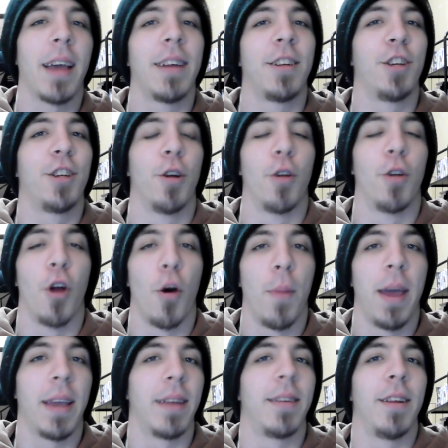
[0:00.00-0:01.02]
and
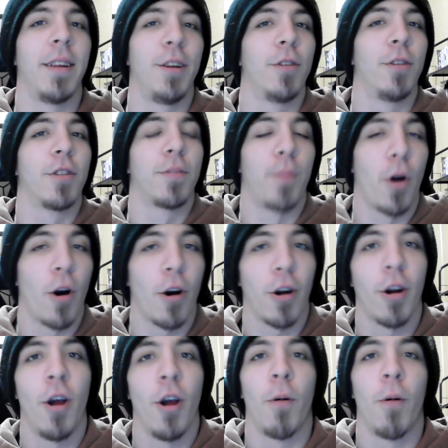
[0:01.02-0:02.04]
Shinonome continue to
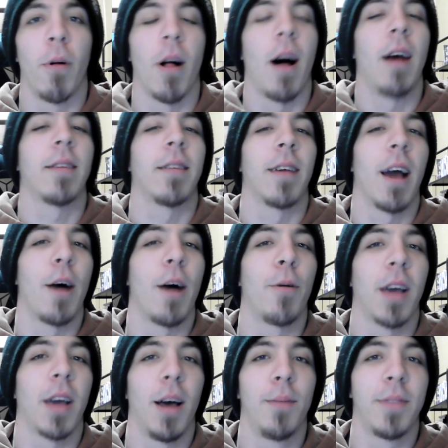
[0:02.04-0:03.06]
spar, while
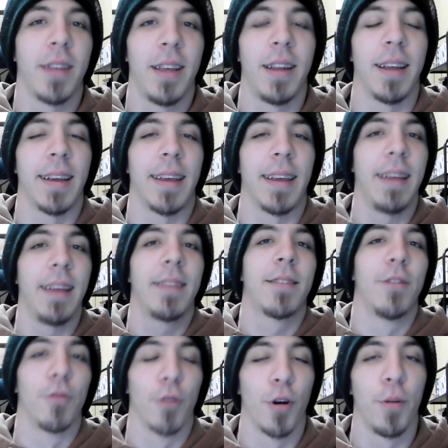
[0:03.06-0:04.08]
Hasegawa comes in and
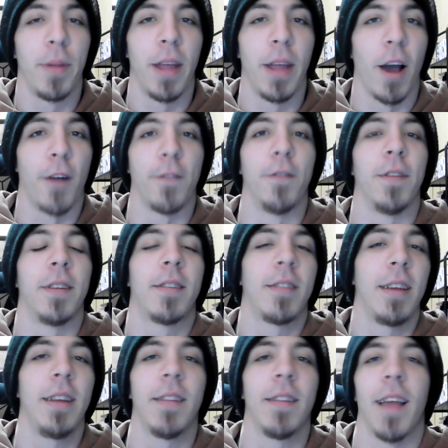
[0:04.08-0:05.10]
kicks Narumi off of his
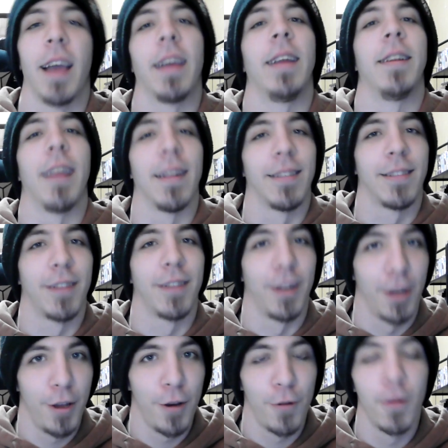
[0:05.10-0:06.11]
seat like he tends to
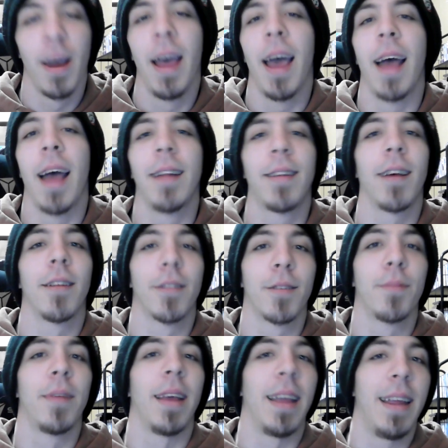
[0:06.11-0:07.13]
do, and tells
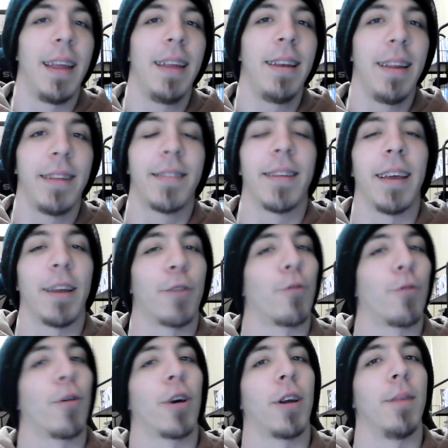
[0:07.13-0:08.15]
him that he needs to get to
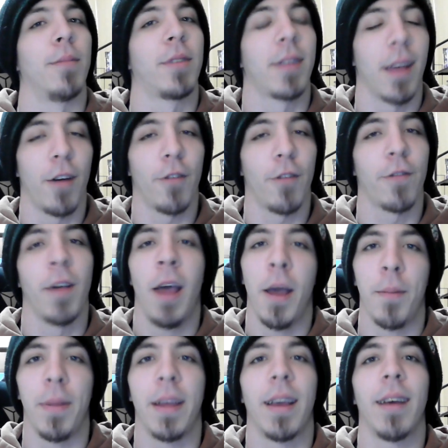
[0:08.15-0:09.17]
work himself,
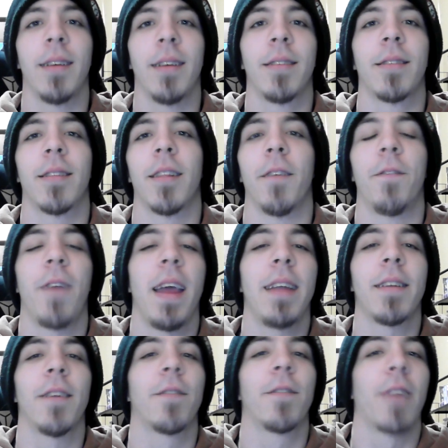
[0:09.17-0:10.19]
because the
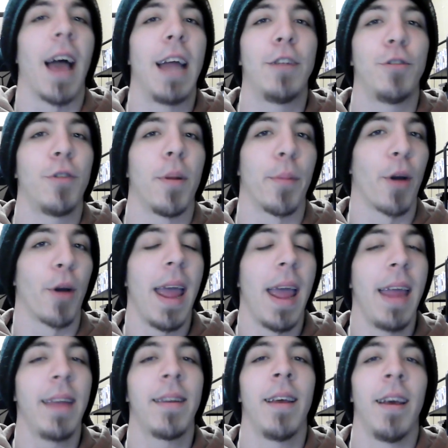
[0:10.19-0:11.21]
fate of Kaiju number
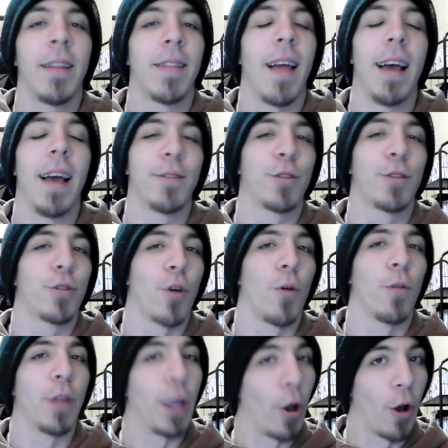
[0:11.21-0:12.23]
8 lies
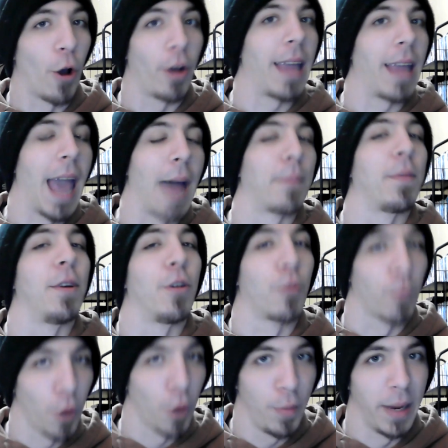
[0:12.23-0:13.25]
solely on Captain
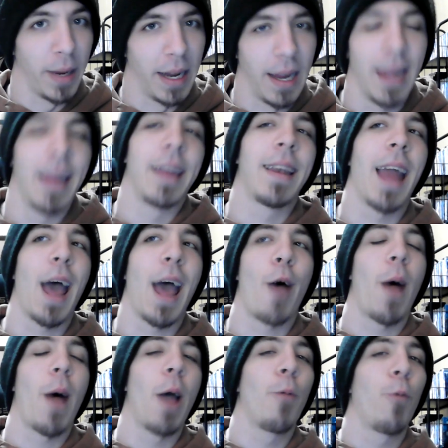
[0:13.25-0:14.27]
Narumi.
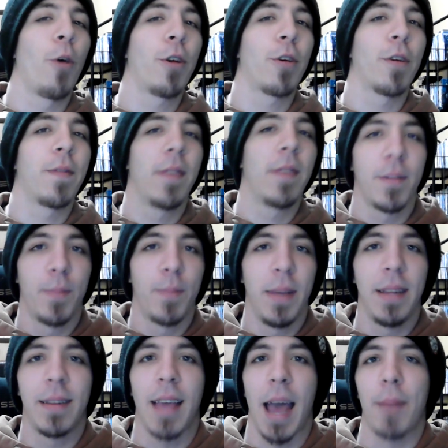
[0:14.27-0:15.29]
Now, I wonder if this
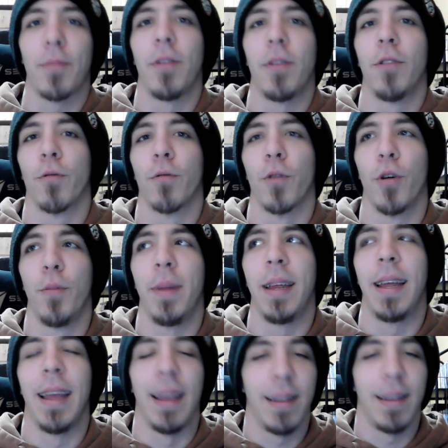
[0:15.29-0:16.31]
means Captain
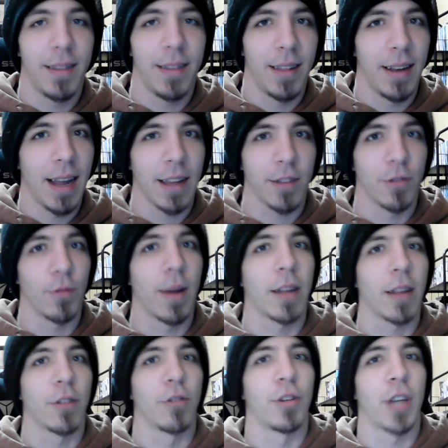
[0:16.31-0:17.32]
Narumi is the next
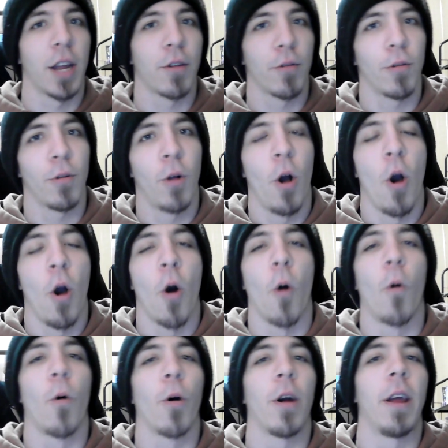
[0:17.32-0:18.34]
Director General,
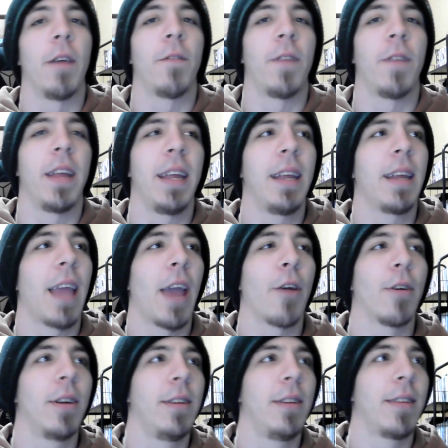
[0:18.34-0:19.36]
or if he
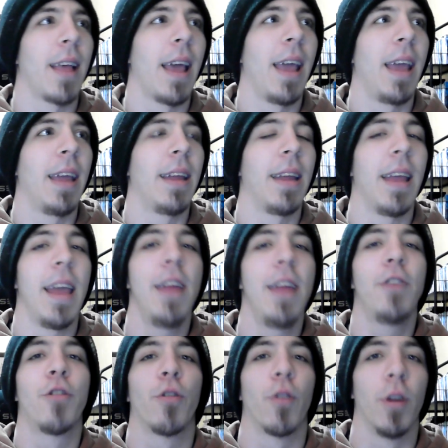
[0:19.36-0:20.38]
carries a
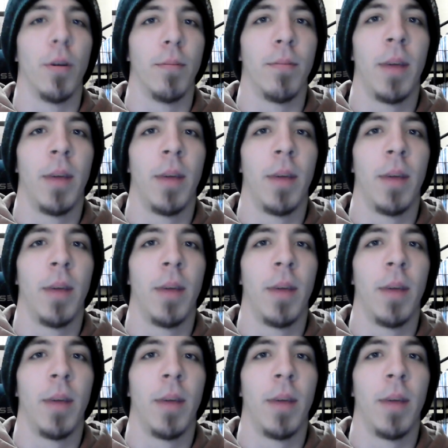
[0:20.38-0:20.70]
interim